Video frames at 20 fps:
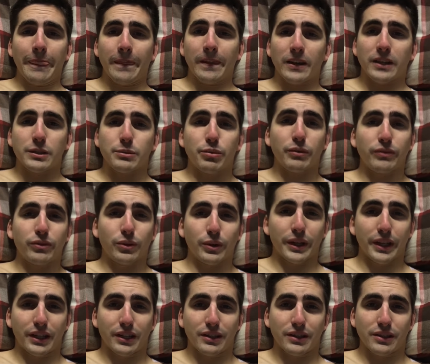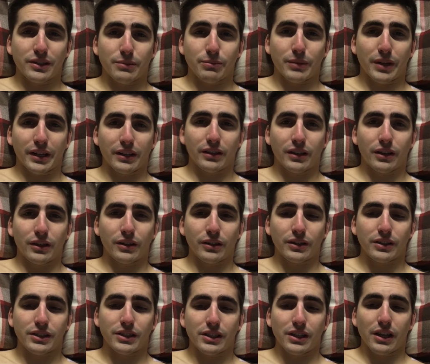because beforehand my
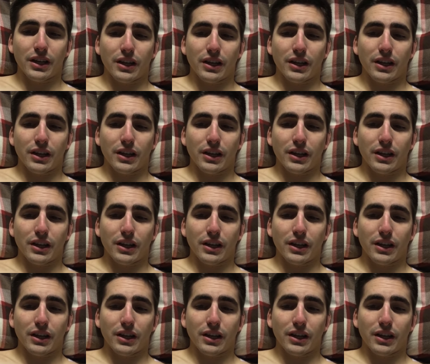lungs,